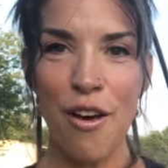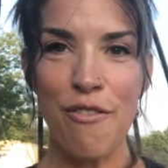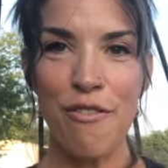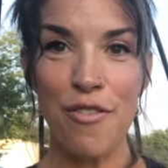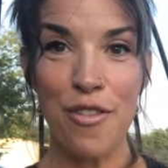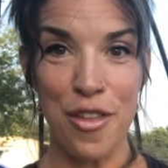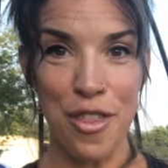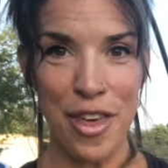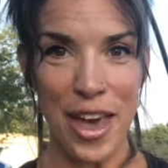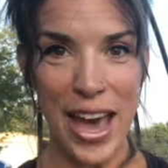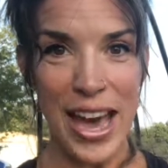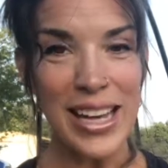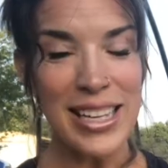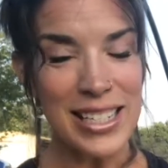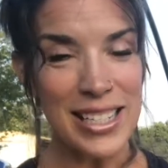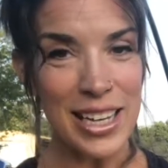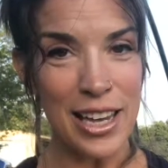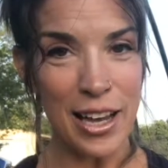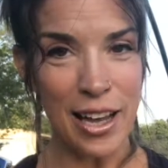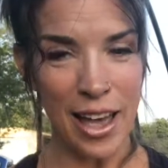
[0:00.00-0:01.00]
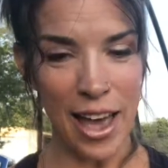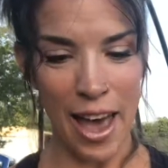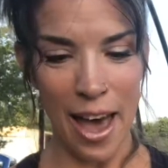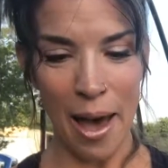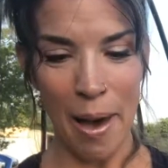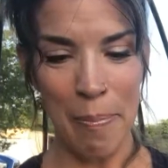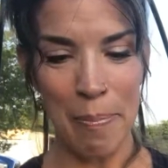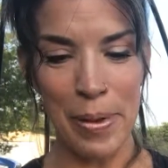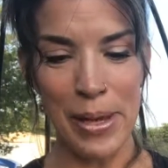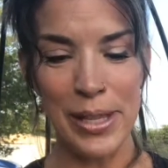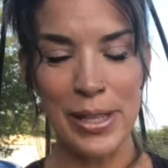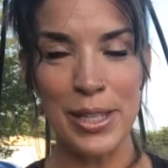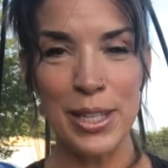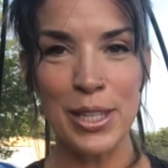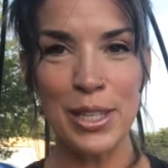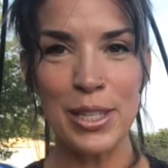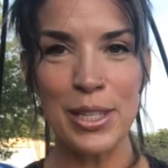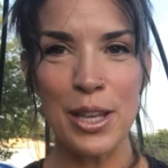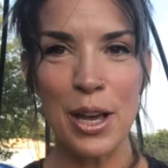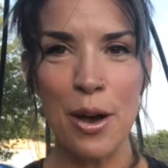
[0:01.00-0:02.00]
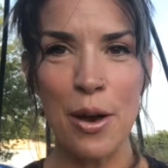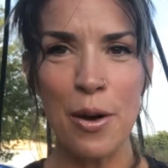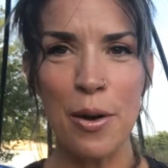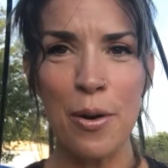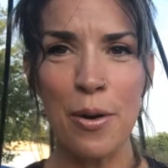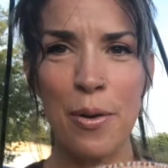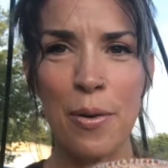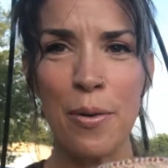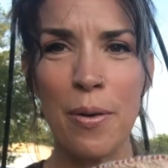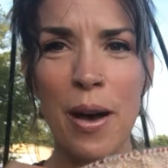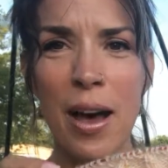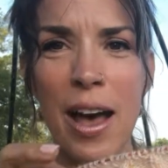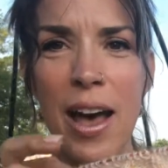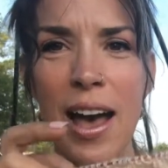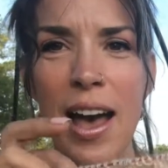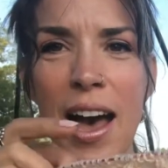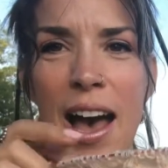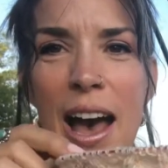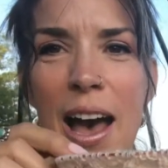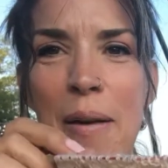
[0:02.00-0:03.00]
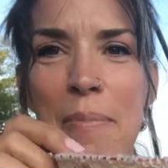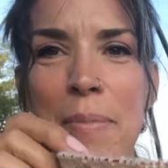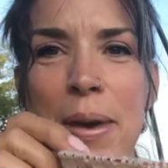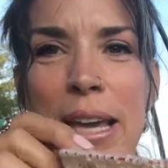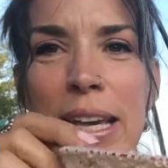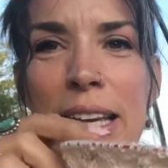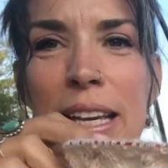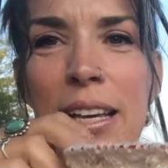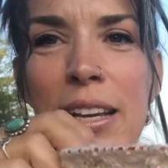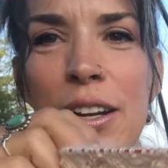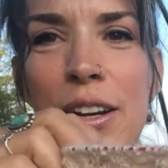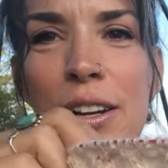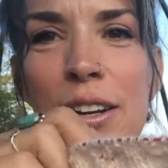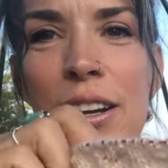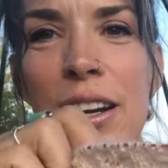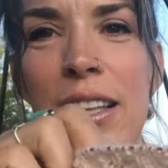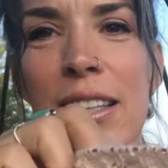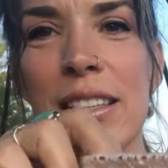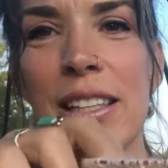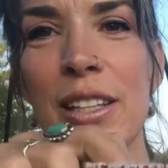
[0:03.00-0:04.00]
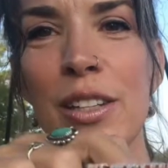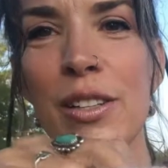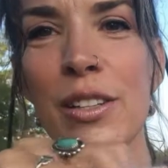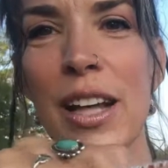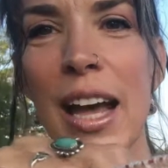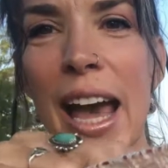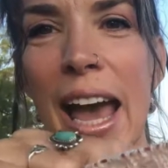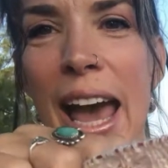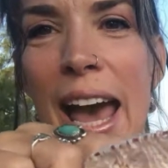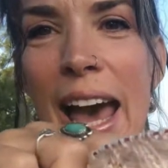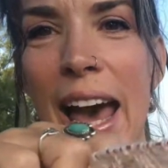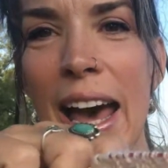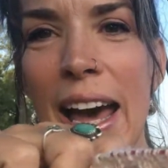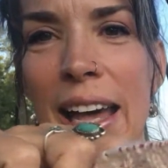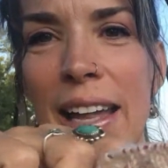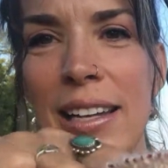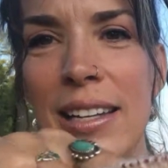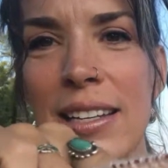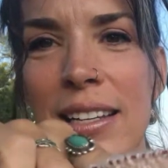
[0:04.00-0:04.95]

for that to happen. So I'm making her a little hat.